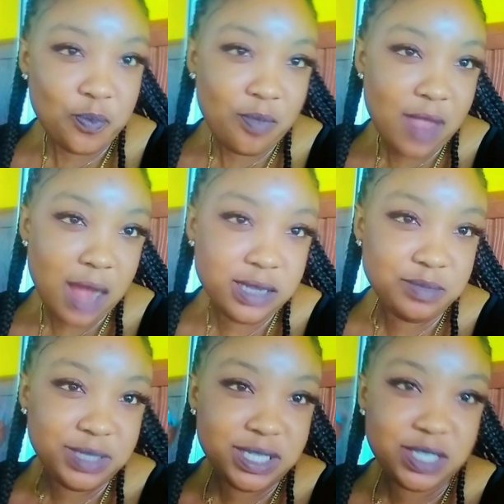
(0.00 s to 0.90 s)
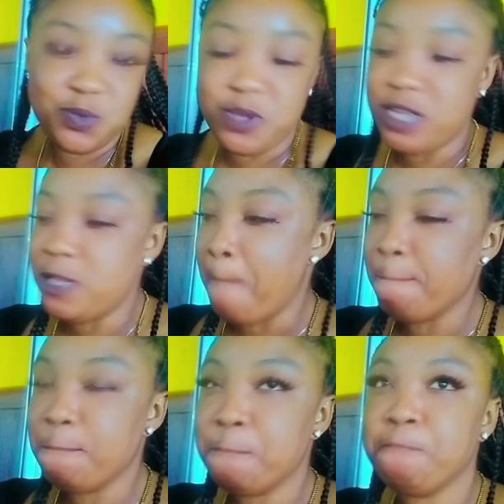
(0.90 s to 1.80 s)
a little bit of sweet,
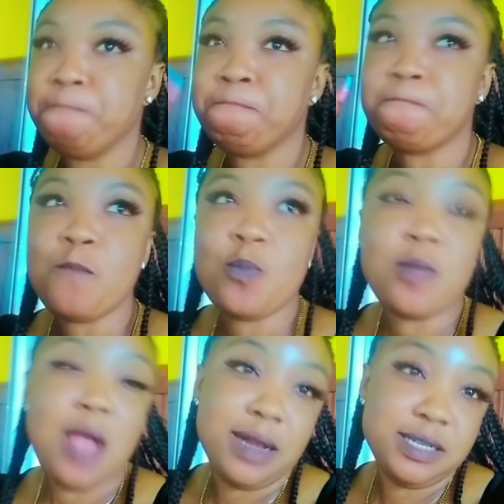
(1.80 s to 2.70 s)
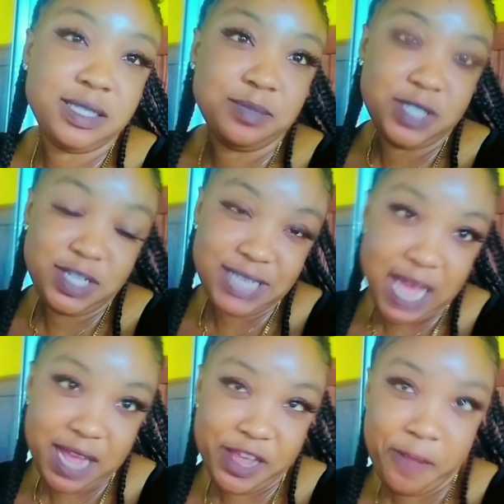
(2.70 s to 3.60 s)
a little bit of
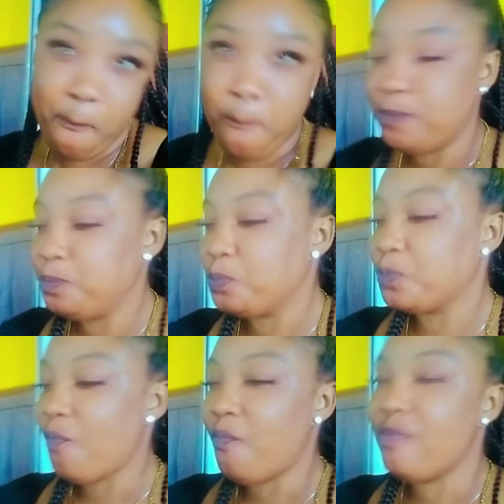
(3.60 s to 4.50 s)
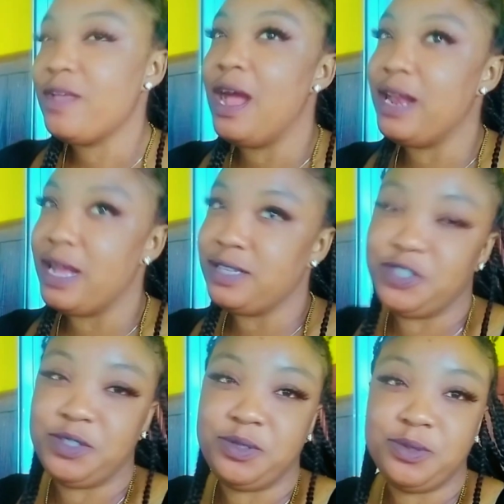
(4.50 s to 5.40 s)
tangy. And as you
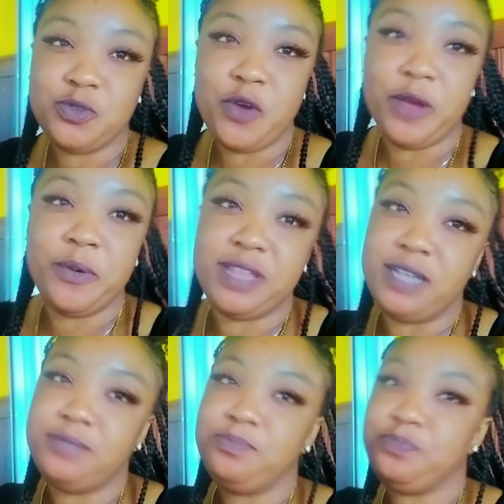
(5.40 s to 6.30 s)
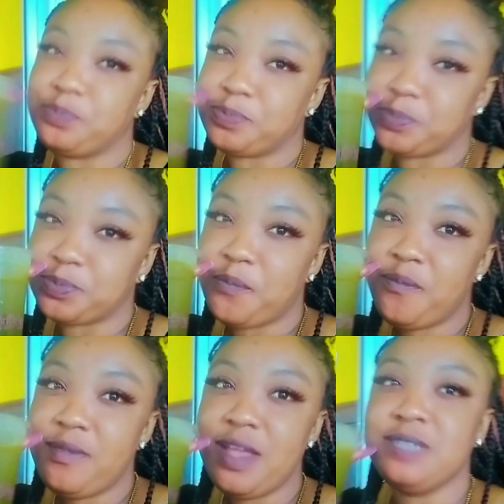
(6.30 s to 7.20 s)
know, going with it,
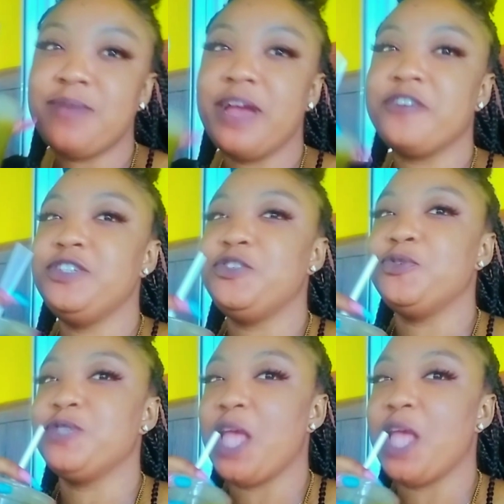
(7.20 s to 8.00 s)
with my green juice.